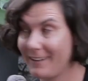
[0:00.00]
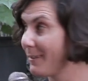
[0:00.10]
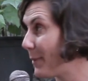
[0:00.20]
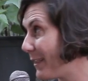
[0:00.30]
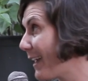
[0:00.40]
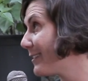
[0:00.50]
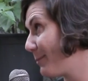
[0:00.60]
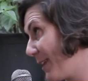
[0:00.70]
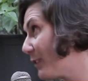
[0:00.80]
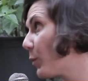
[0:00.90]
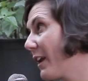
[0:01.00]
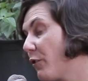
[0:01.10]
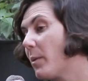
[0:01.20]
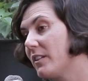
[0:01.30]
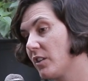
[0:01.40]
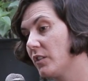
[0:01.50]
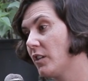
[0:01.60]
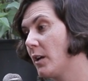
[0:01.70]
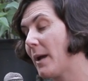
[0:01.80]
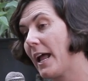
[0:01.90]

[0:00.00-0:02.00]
I mean, that's that's what everybody's concerned about,